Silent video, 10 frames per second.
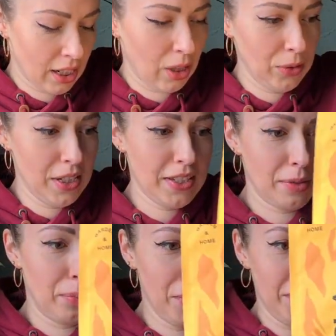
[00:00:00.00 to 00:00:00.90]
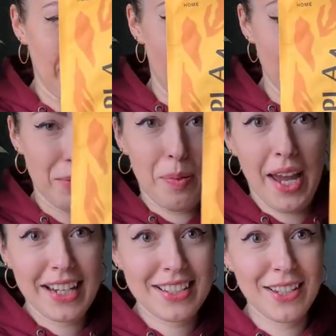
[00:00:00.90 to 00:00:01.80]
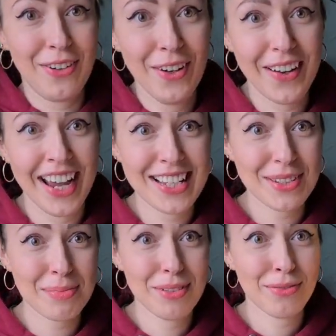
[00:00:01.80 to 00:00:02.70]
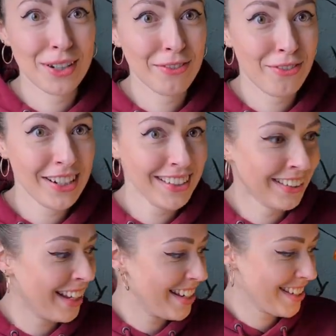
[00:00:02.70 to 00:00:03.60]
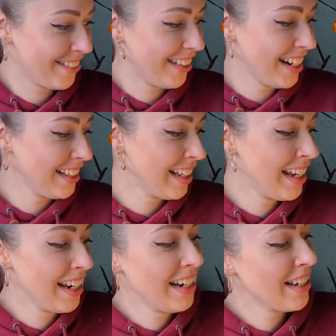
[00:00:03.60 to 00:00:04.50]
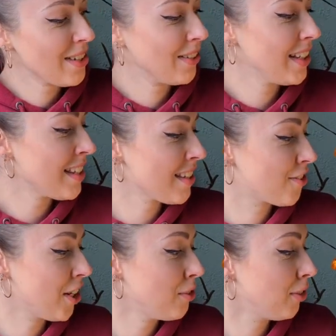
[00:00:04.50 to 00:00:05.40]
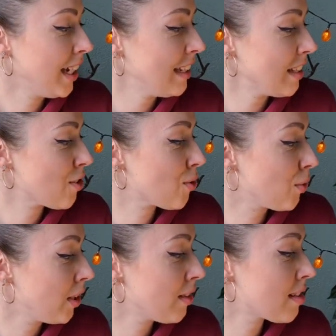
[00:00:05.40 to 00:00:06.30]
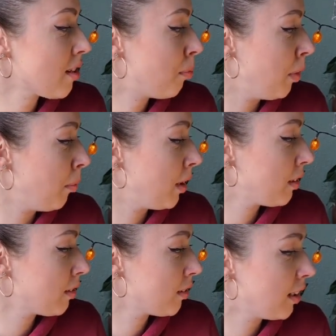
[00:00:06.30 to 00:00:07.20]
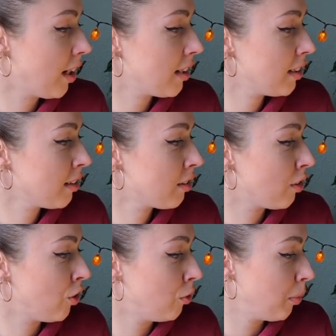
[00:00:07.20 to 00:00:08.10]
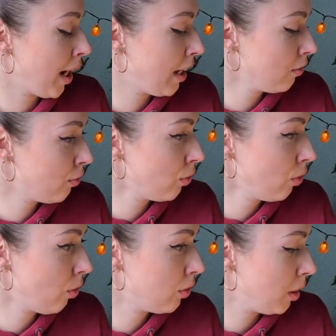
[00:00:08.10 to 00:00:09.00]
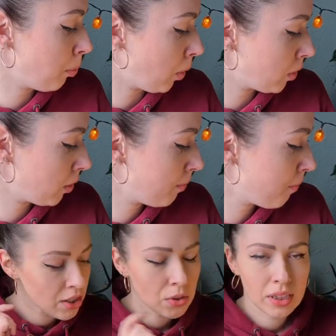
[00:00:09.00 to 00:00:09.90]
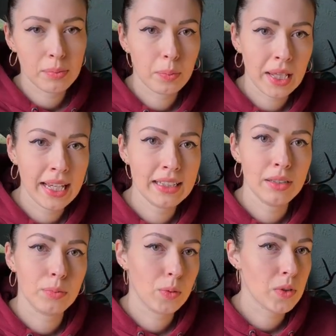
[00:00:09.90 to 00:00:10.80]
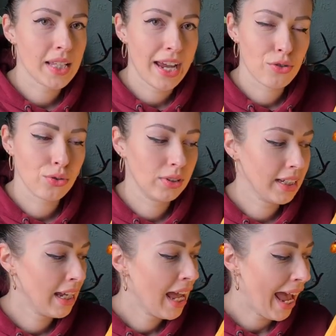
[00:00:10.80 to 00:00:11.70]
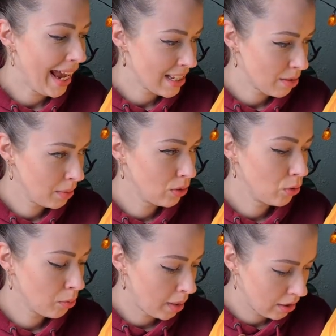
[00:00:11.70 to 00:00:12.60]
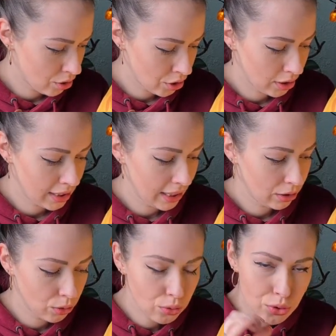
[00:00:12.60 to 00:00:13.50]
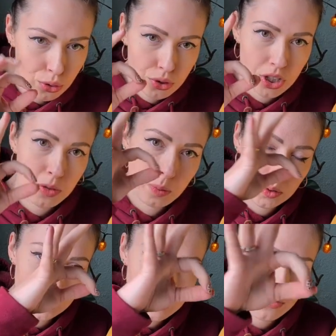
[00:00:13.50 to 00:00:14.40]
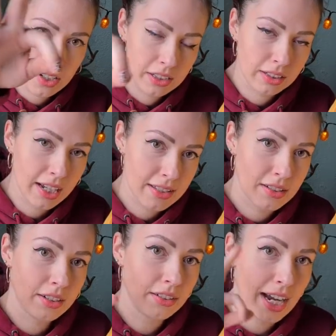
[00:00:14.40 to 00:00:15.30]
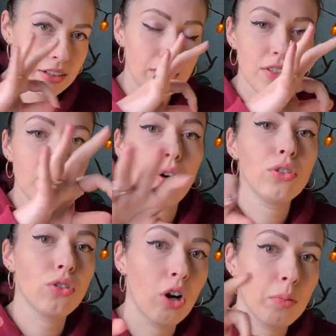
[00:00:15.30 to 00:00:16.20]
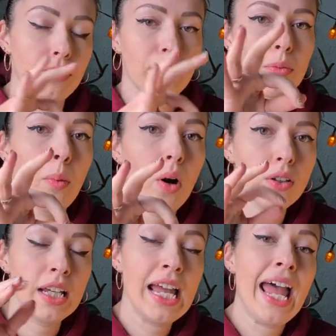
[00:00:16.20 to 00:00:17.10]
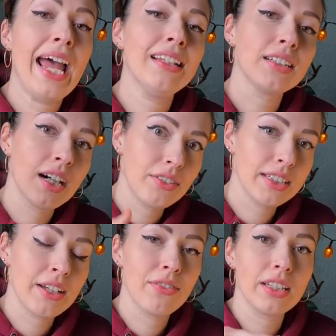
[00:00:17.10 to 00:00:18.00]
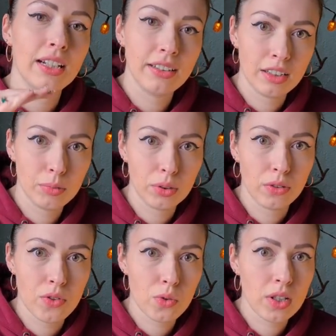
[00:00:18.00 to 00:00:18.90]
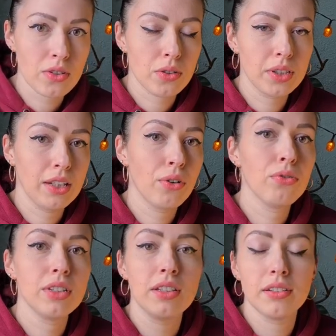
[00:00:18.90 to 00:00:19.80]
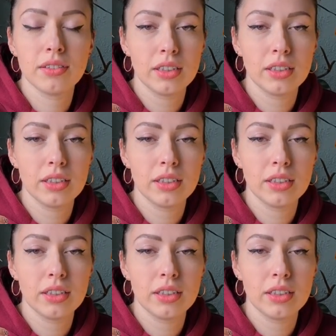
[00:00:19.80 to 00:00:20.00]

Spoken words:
Oh, these are pretty large packs if you're asking for a fertilizer, right? So this is granulated soil supplement, garden and home, handful on a pot. So the Plantiboost actually asked me to mention that you should just put this fertilizer granules on top of your pot and cover them with a little bit of soil so they won't